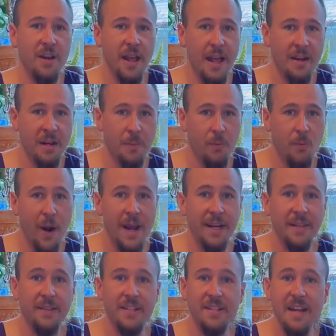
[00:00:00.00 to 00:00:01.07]
to end up
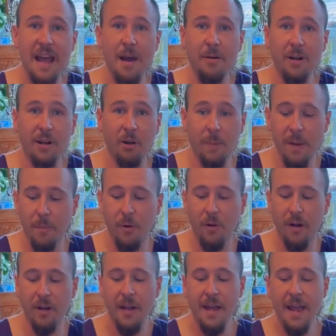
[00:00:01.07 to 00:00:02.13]
weighting this down a little bit
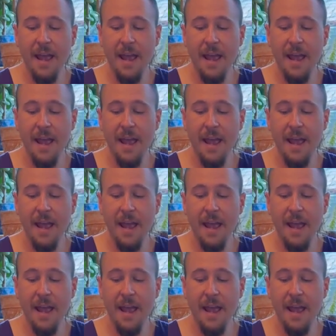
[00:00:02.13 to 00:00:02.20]
more,